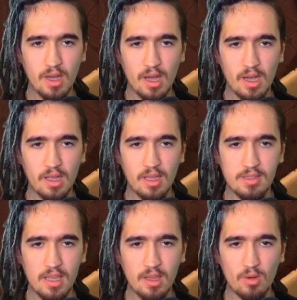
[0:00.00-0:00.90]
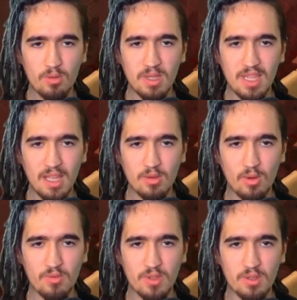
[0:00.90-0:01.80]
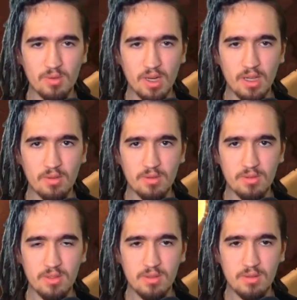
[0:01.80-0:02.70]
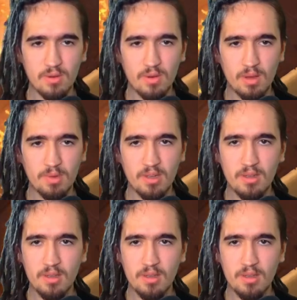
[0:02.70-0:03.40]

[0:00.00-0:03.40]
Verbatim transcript: I guess I cannot be that confident right now, you know what I mean?